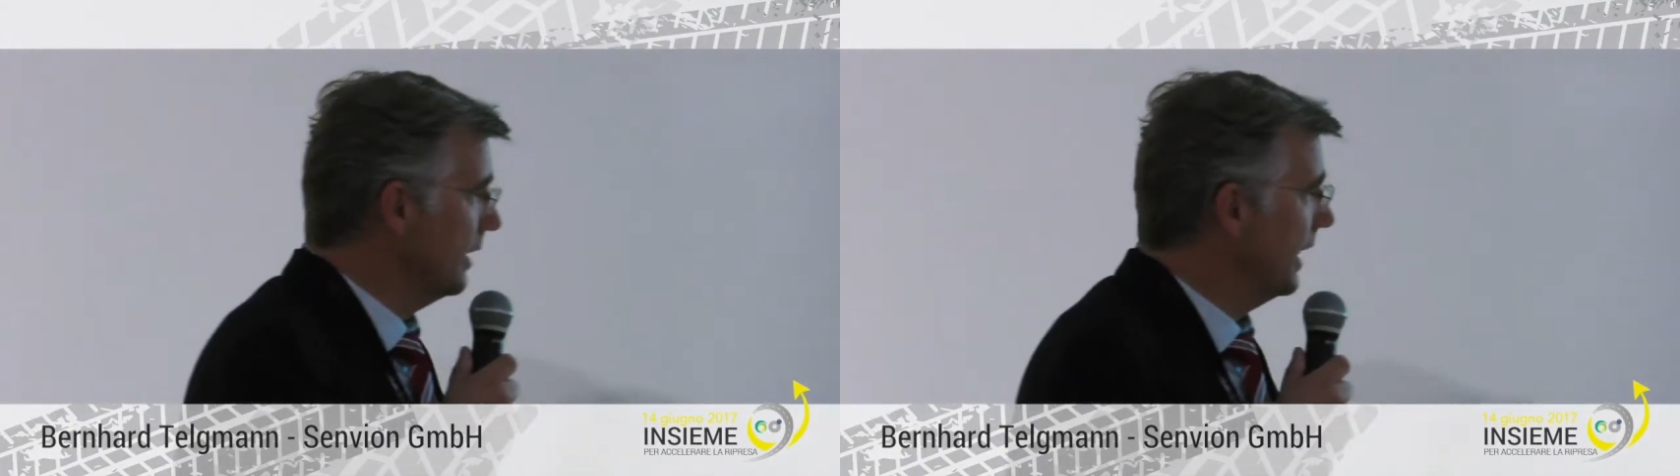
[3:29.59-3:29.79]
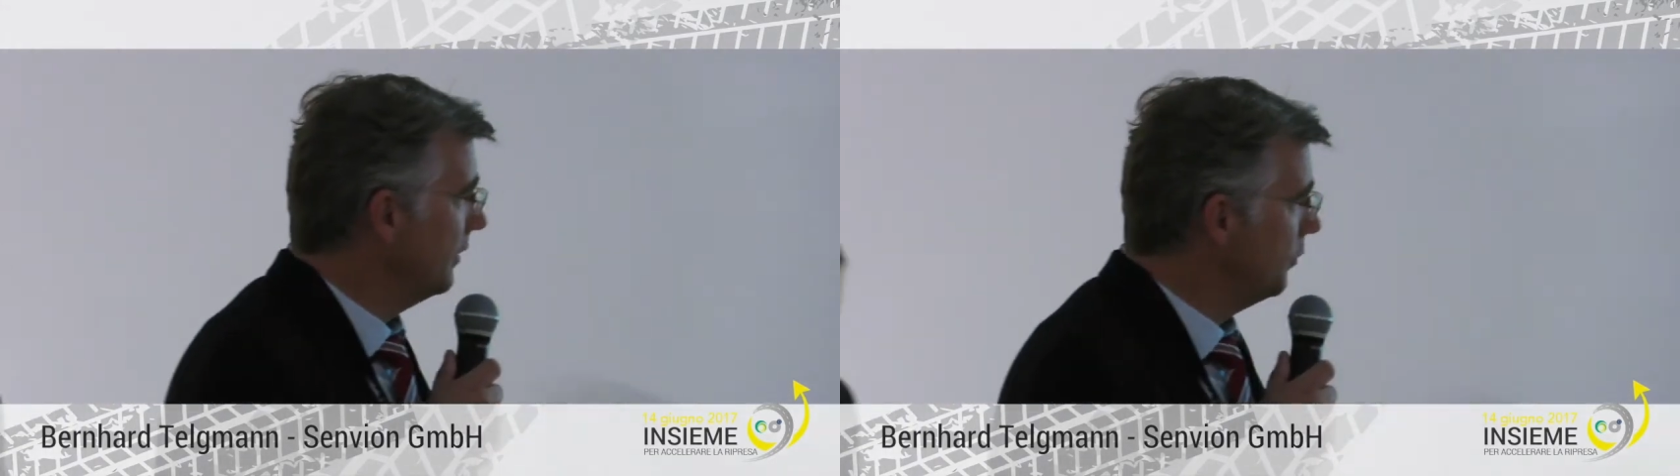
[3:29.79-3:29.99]

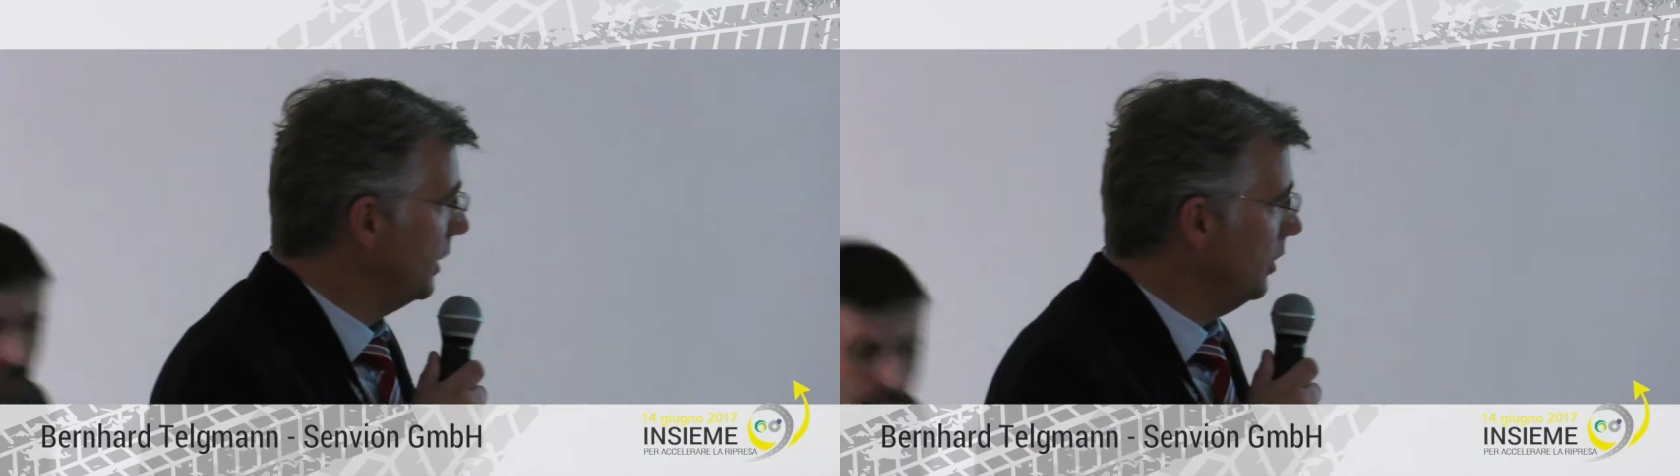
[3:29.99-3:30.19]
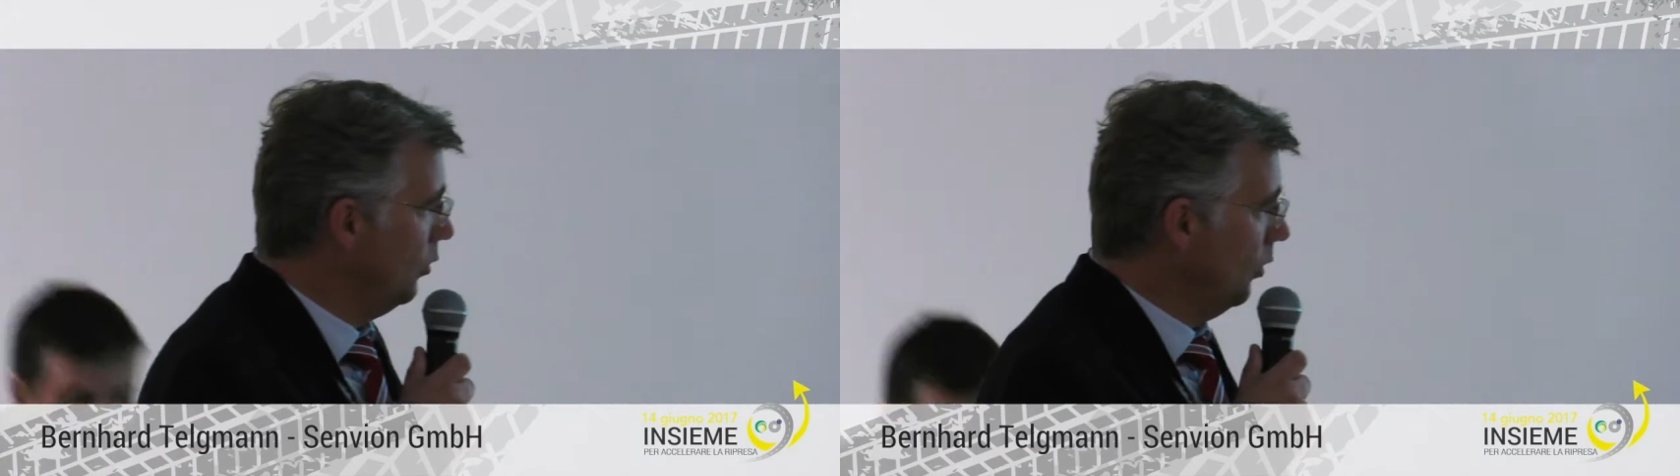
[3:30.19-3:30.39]
and
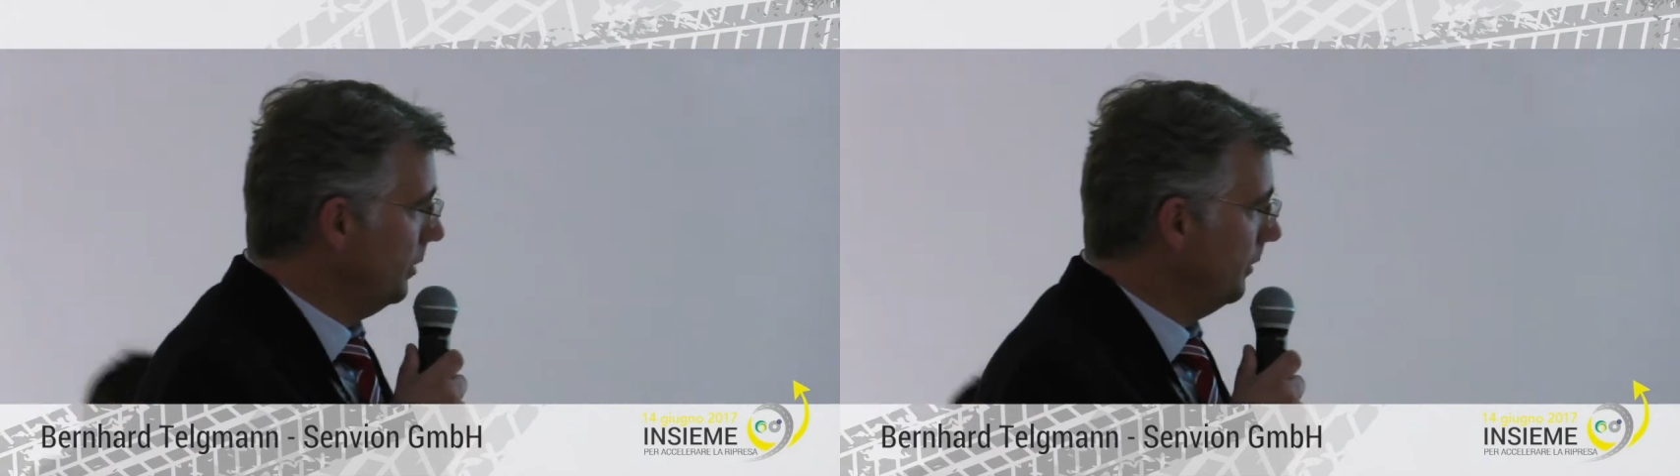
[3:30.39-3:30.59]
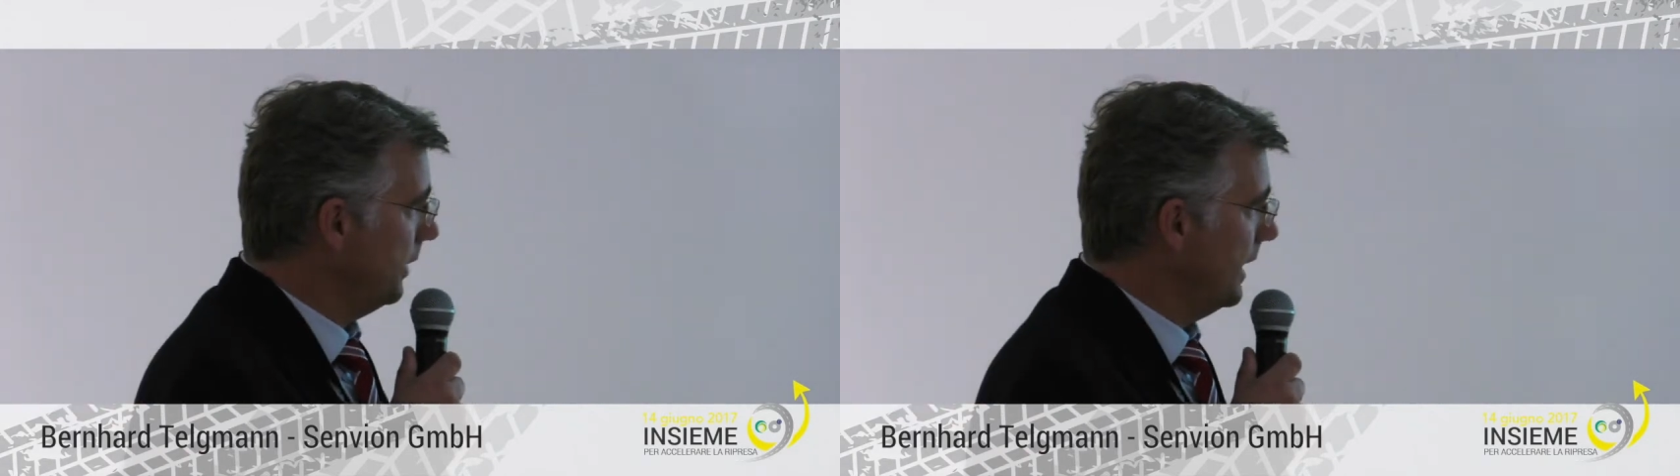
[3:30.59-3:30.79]

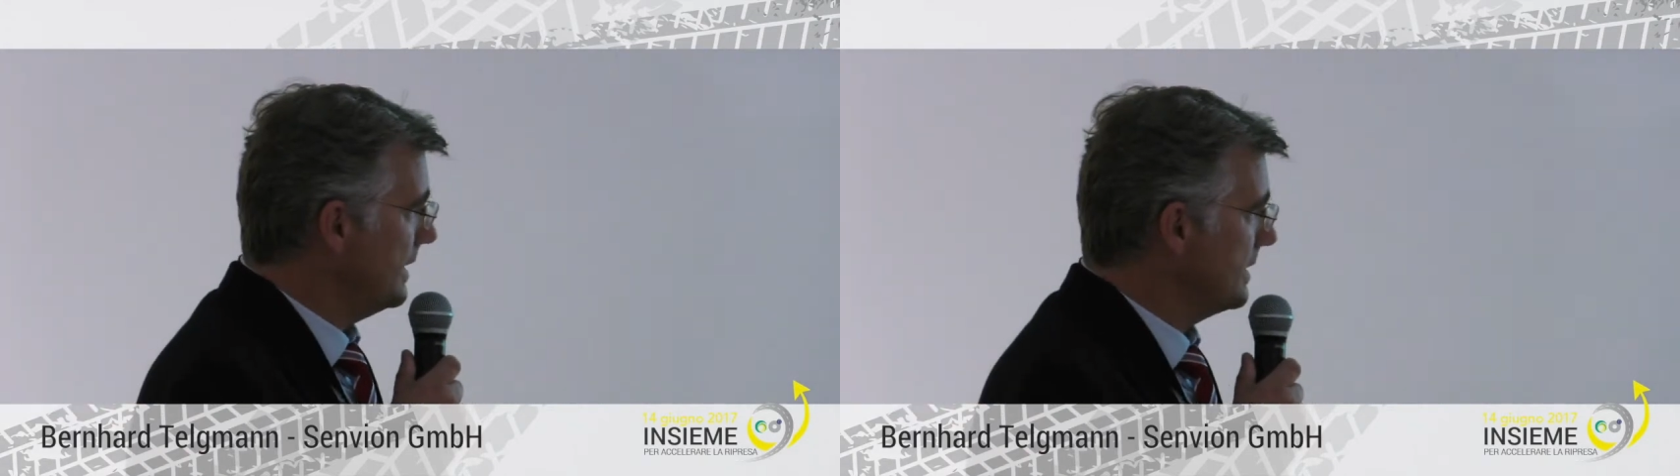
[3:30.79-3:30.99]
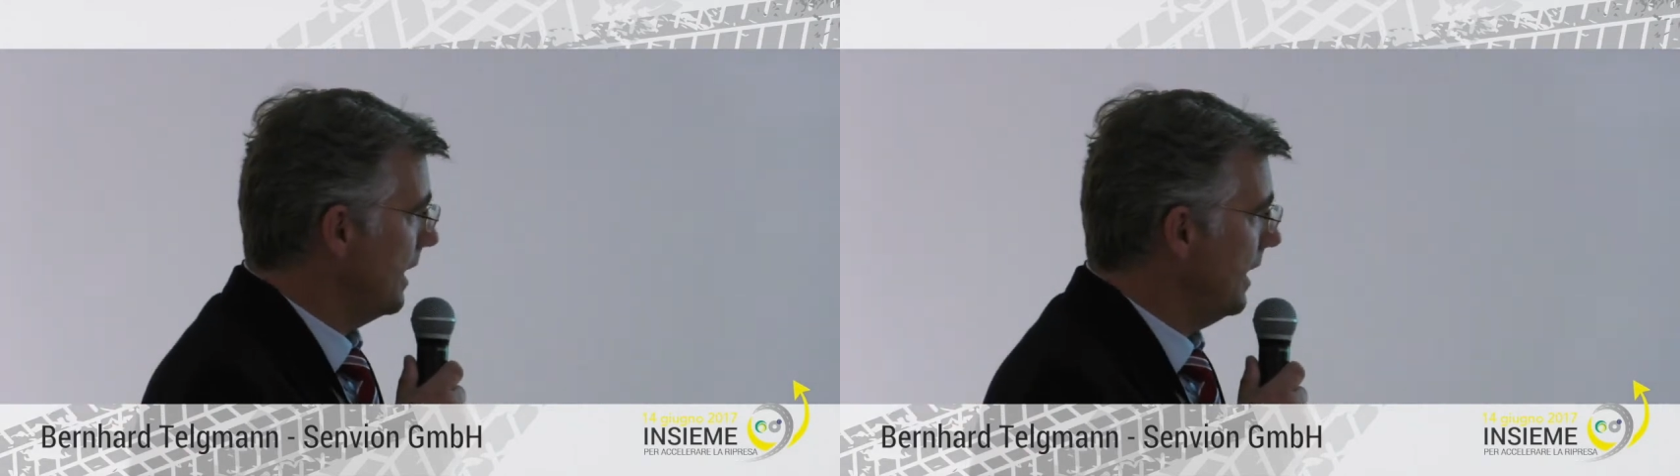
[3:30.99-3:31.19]
renewable plays a